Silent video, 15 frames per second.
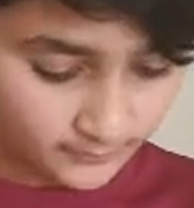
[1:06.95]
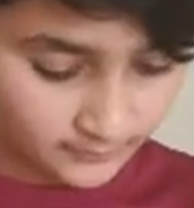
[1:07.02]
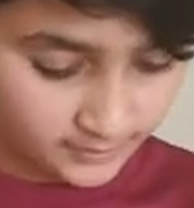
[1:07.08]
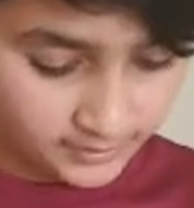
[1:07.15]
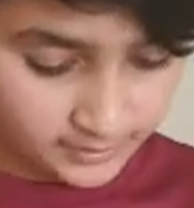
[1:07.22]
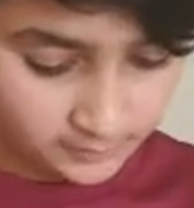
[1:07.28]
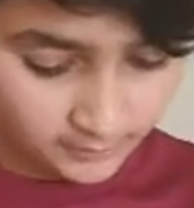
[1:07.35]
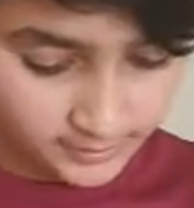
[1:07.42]
The
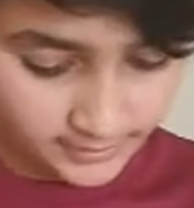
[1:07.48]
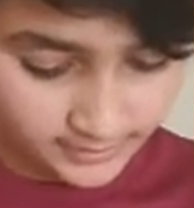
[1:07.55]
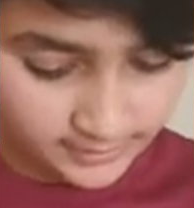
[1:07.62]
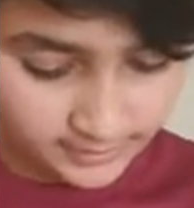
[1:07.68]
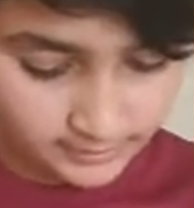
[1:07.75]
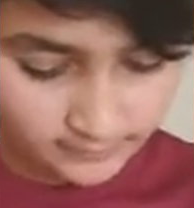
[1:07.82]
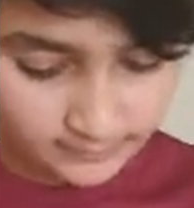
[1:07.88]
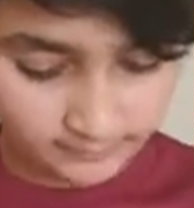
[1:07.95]

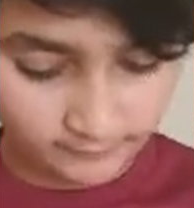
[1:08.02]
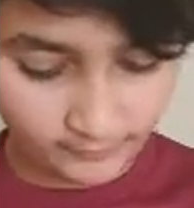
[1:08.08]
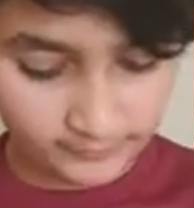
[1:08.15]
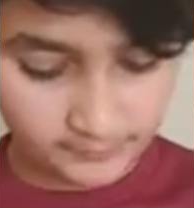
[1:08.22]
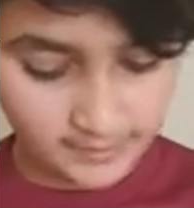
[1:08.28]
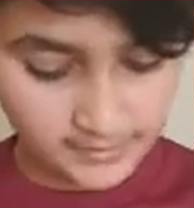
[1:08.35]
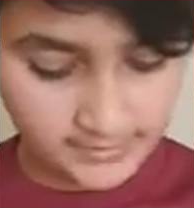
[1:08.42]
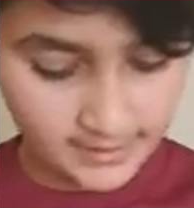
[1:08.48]
UAE
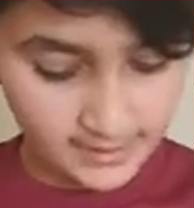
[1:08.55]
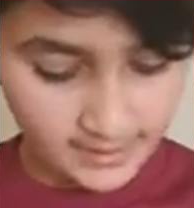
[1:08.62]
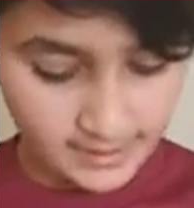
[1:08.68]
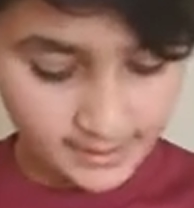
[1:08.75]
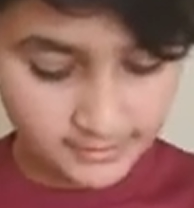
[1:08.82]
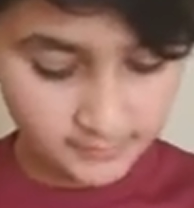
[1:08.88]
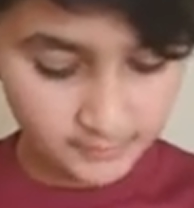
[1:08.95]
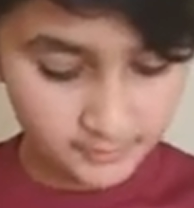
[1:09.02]
government
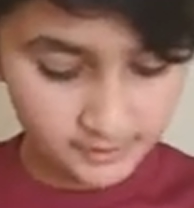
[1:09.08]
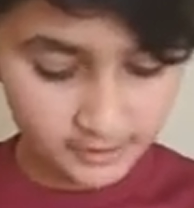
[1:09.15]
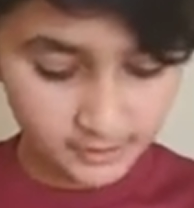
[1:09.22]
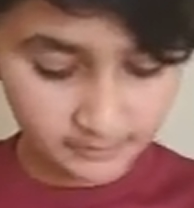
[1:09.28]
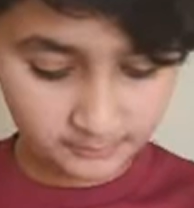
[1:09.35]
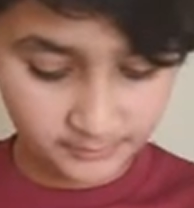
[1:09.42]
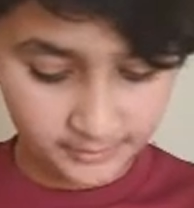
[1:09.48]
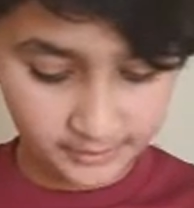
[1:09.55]
has put a
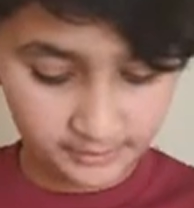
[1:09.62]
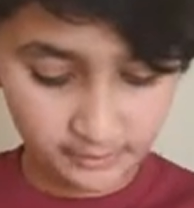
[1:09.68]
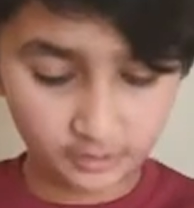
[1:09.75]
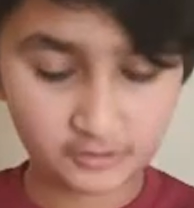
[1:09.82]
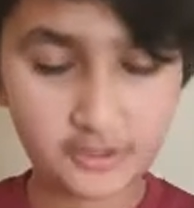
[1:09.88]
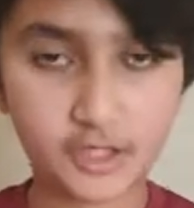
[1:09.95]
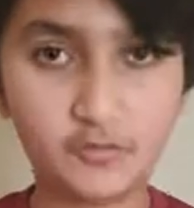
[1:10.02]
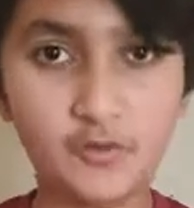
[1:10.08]
complete
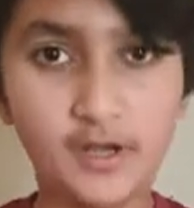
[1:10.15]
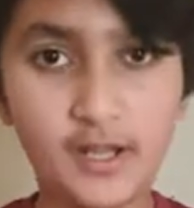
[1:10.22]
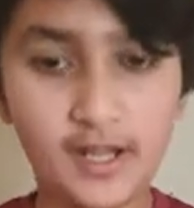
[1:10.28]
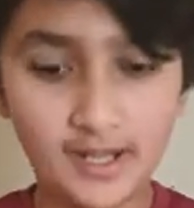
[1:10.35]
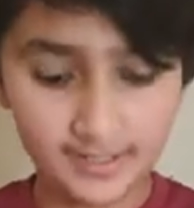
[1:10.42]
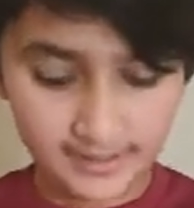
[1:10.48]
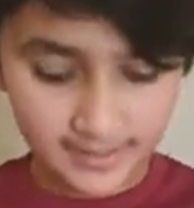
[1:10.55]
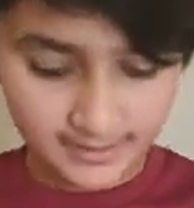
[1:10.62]
lockdown
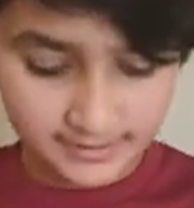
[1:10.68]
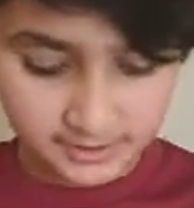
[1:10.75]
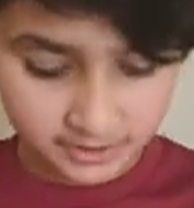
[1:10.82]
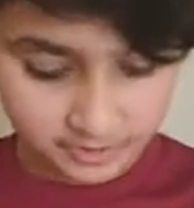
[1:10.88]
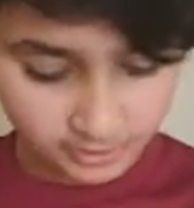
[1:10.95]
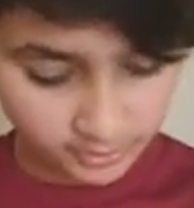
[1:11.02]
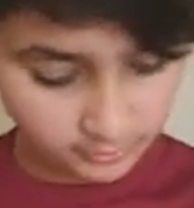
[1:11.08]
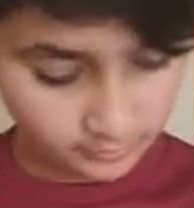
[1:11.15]
and has
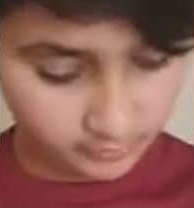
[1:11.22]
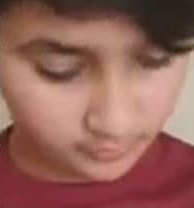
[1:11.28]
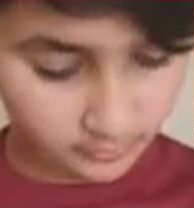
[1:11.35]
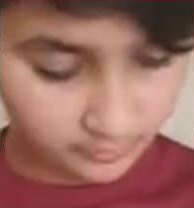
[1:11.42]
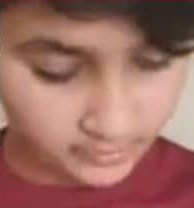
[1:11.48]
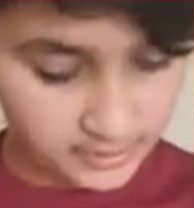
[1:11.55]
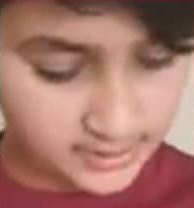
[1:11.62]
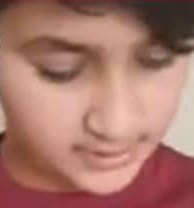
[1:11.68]
strict
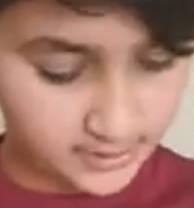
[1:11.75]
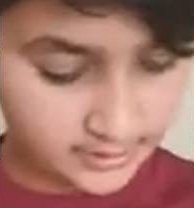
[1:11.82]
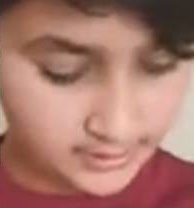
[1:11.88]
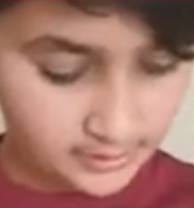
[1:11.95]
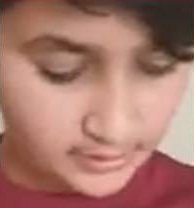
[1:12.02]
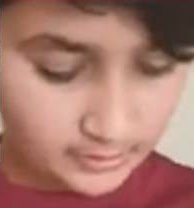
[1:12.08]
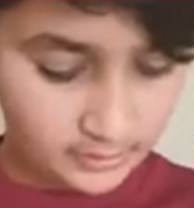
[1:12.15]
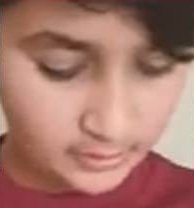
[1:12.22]
rules that
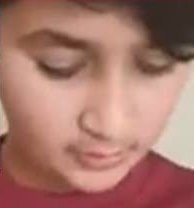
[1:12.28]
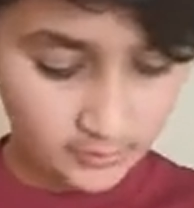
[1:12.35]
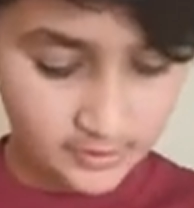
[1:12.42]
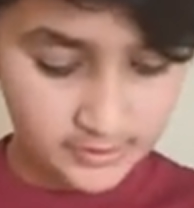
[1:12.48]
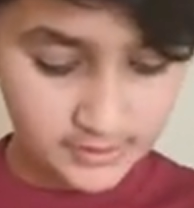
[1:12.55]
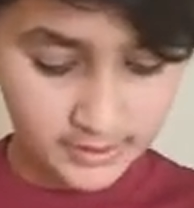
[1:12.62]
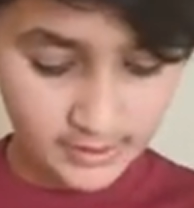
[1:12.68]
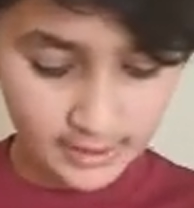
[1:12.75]
no one
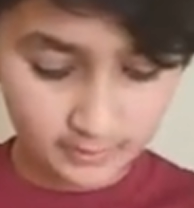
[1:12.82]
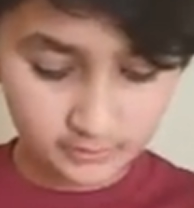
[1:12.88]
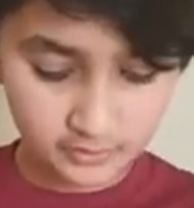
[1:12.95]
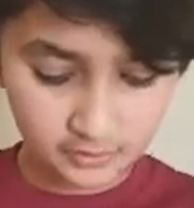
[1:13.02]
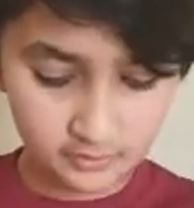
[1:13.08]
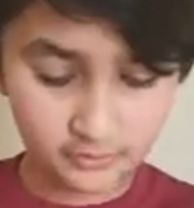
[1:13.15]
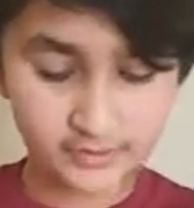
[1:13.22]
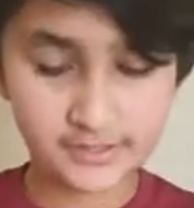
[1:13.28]
is allowed to
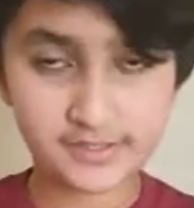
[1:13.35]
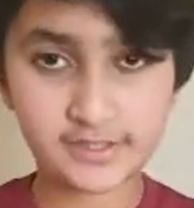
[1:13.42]
go